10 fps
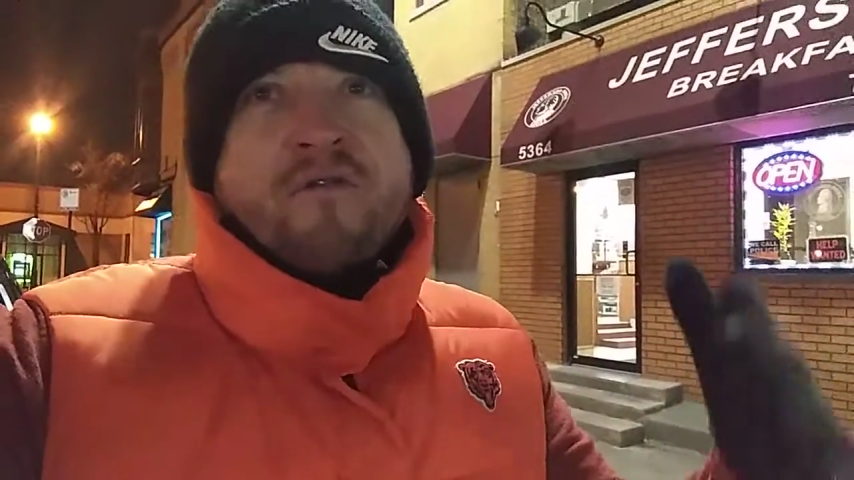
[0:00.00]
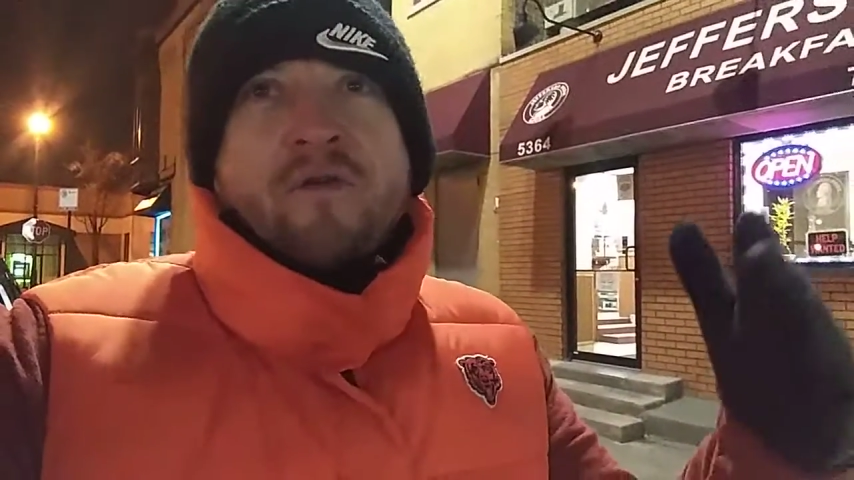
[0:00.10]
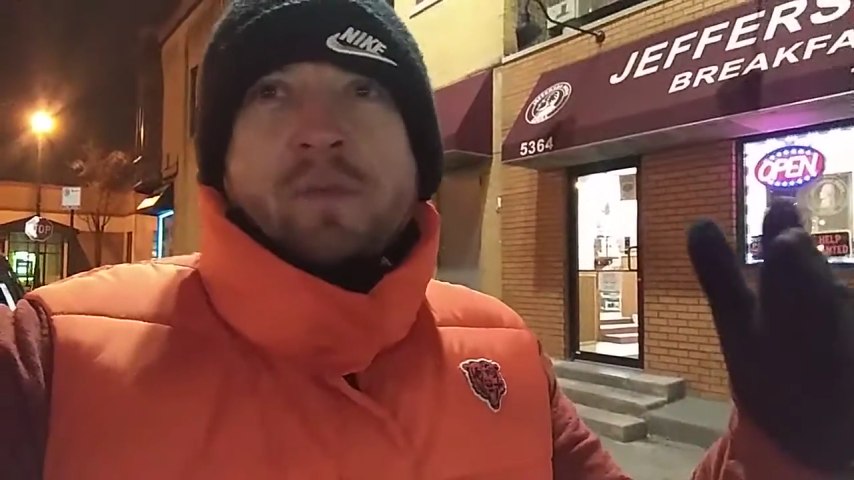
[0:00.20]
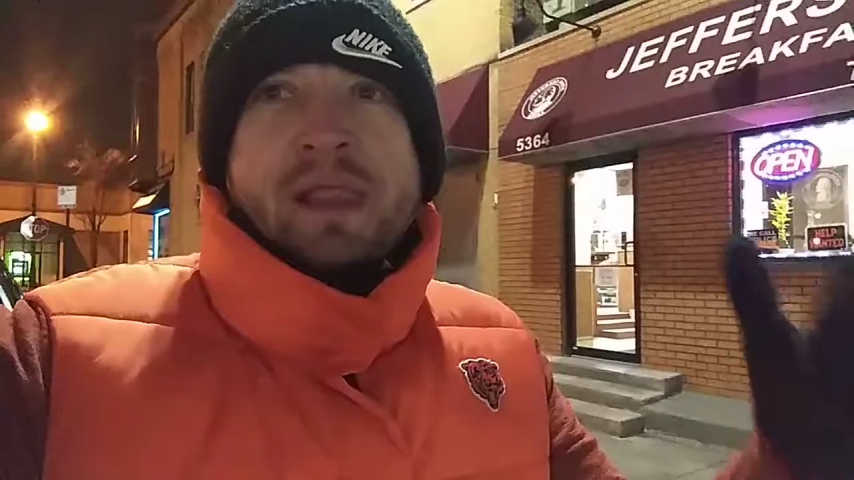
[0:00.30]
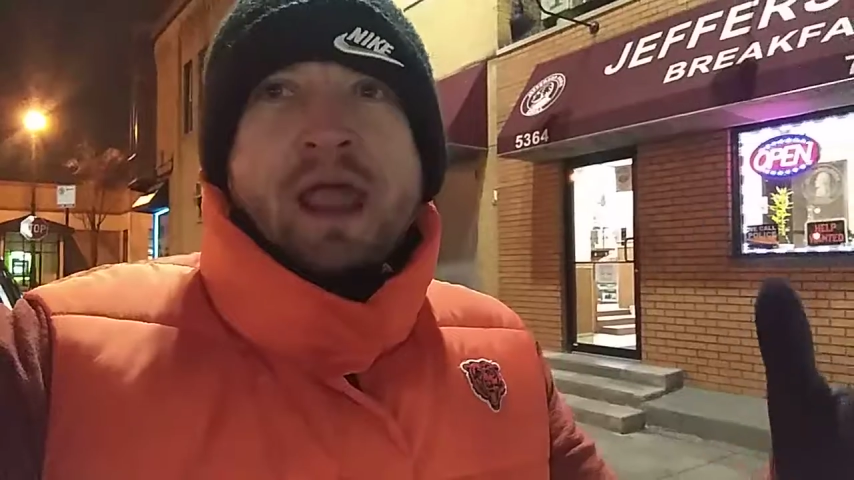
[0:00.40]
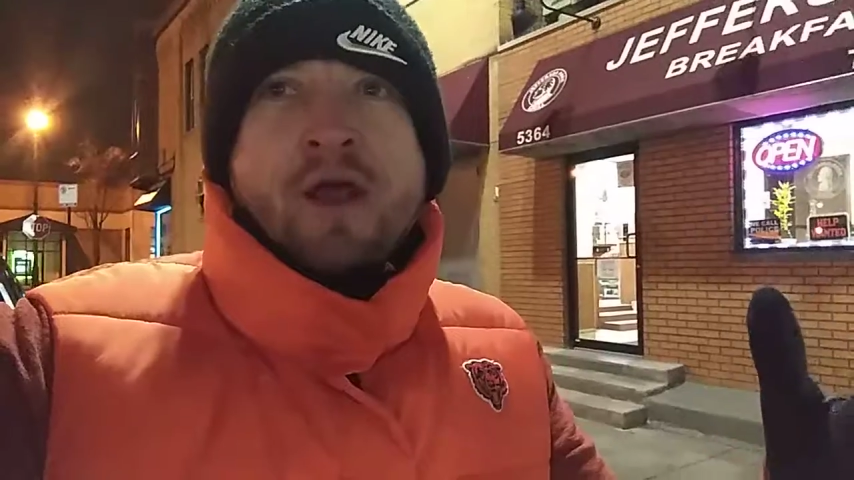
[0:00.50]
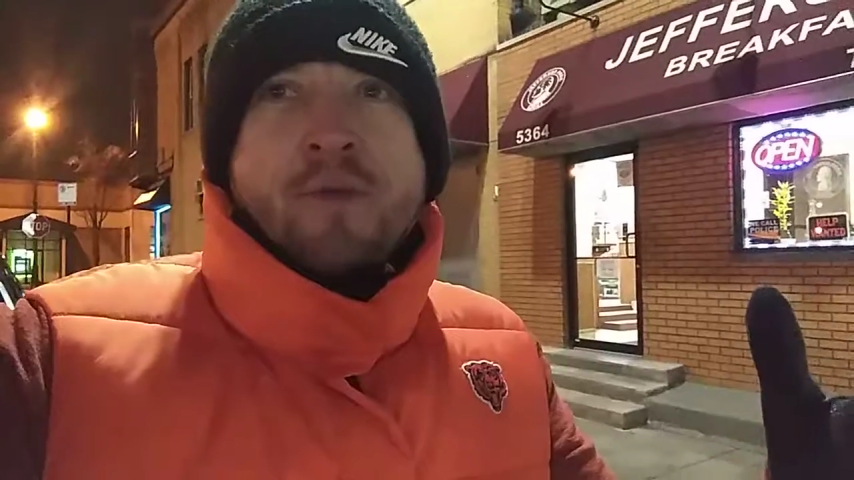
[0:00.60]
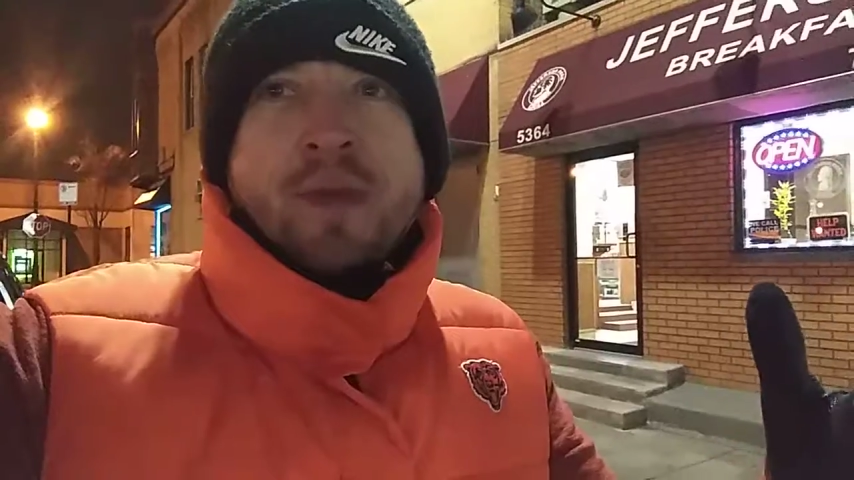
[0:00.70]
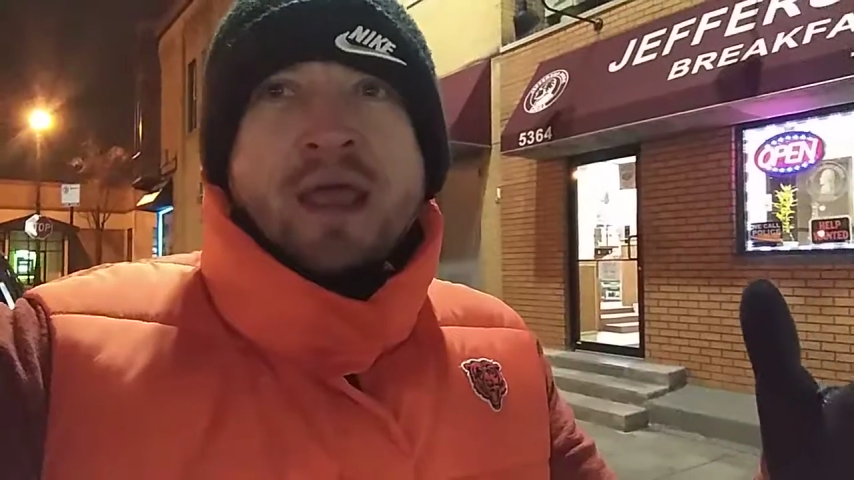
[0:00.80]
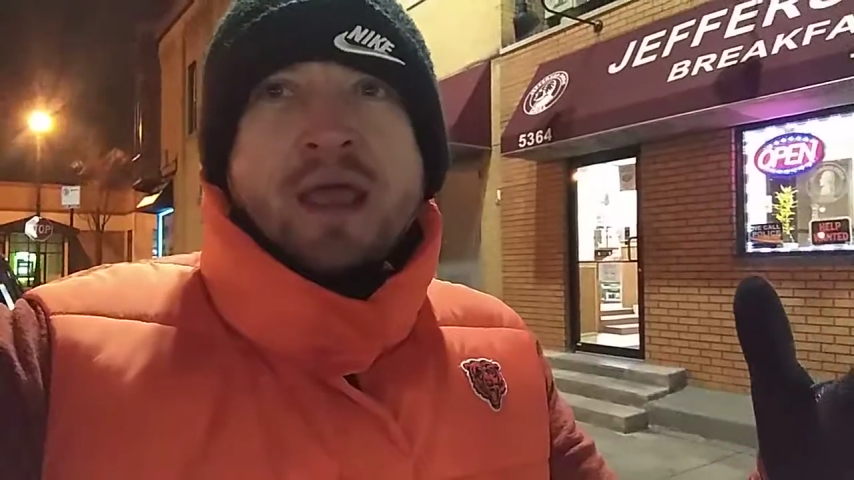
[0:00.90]
from
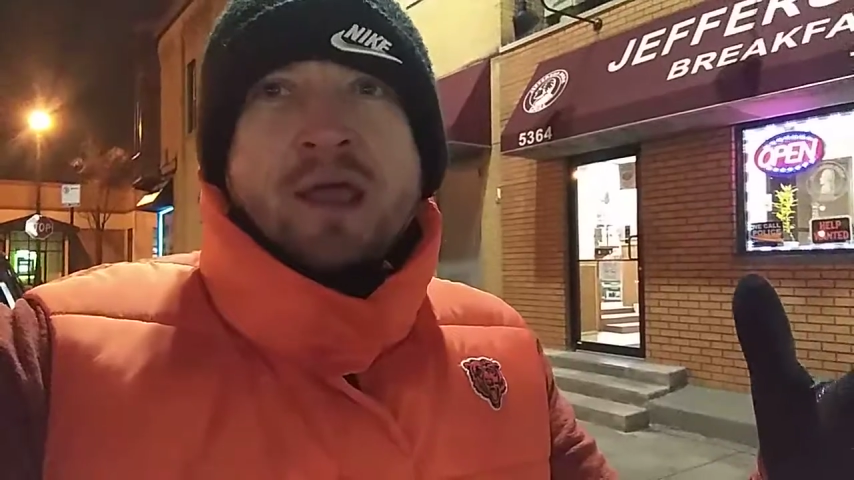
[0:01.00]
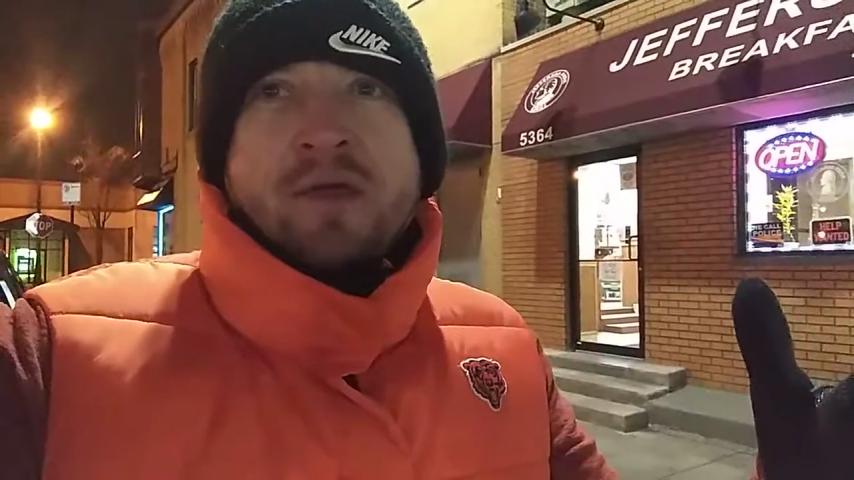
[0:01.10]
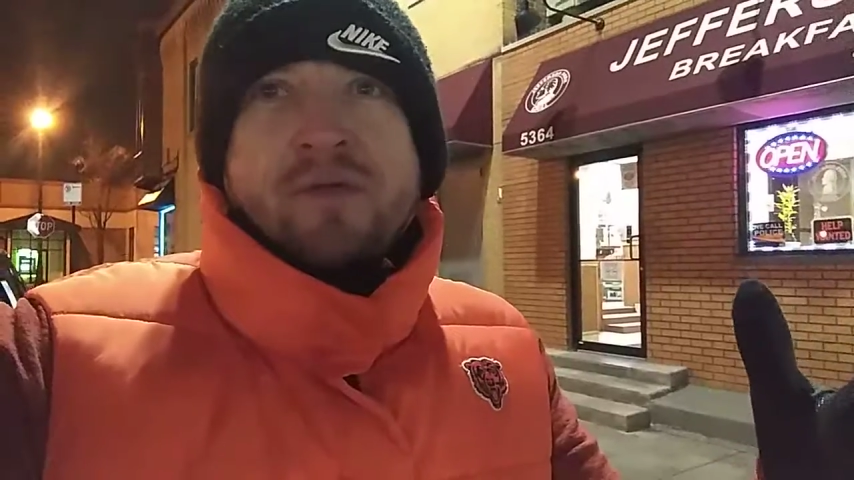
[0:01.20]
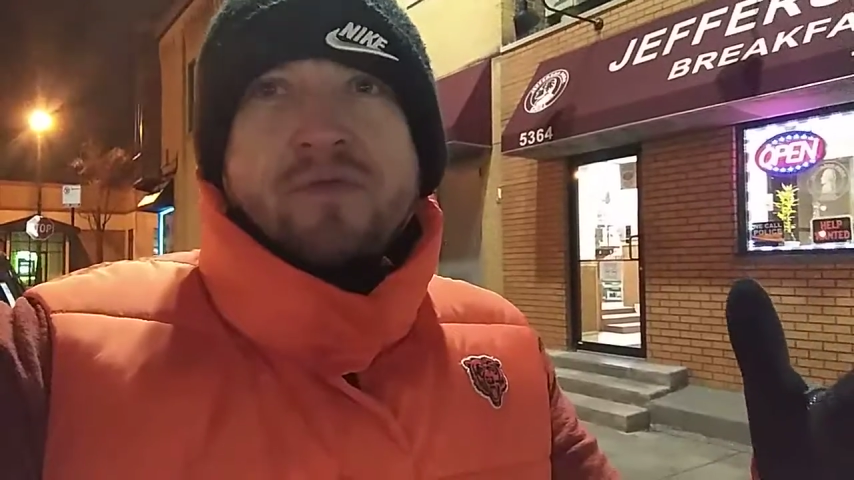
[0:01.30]
Laramie